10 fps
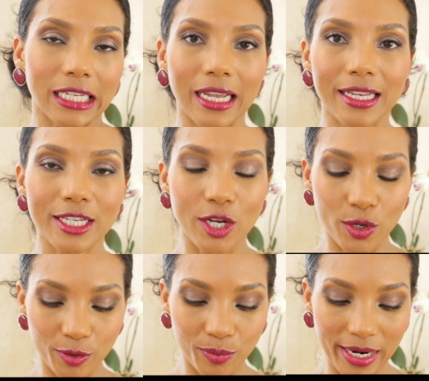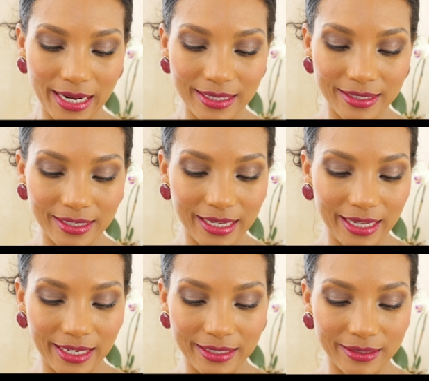any other brand
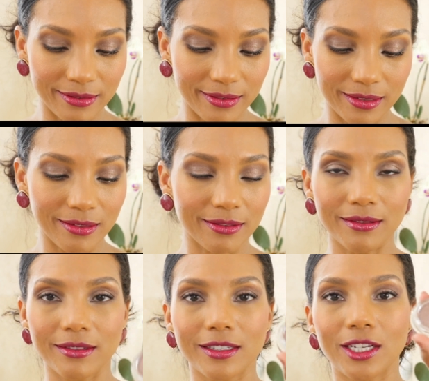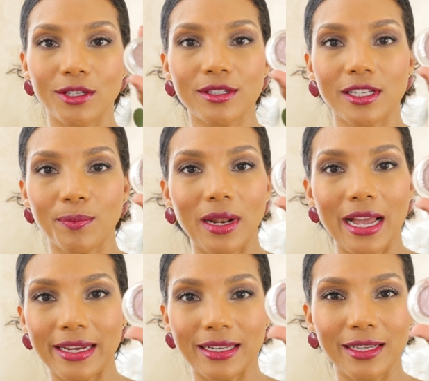and just apply
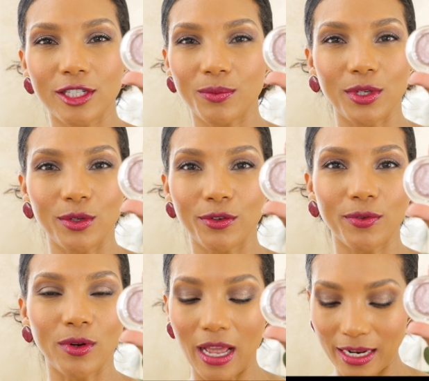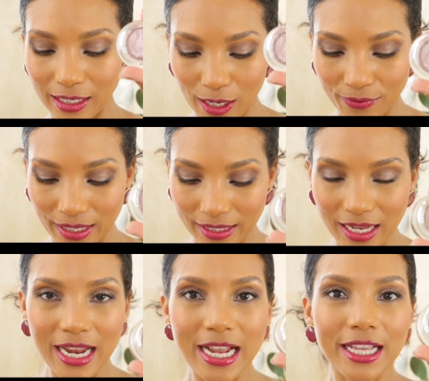it. It's beautiful. I love it.
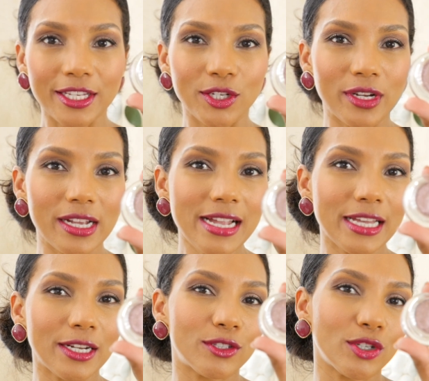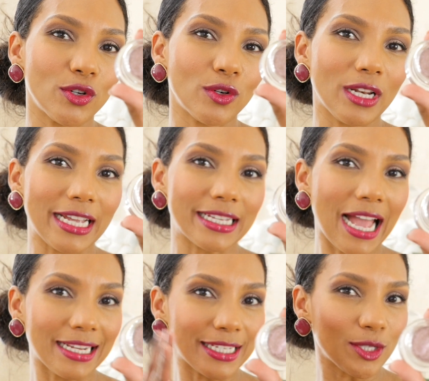You can kind of do like
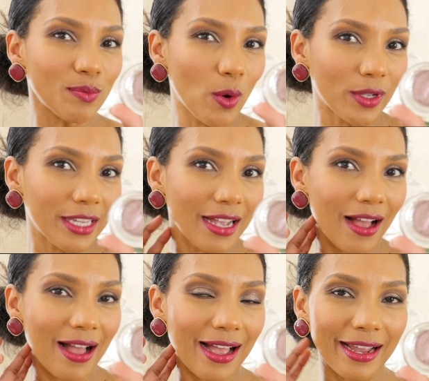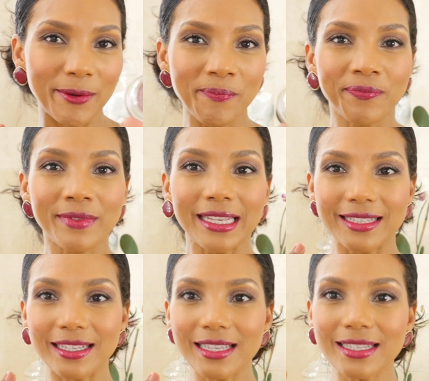a smoky eye.
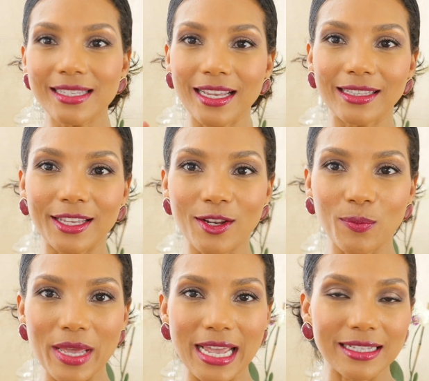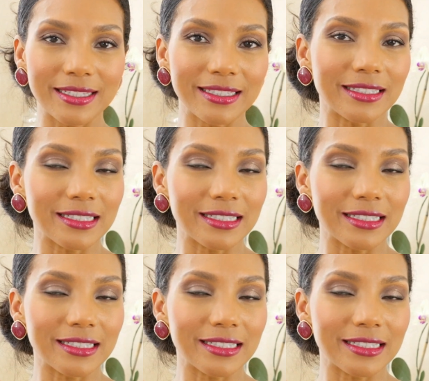This is a little bit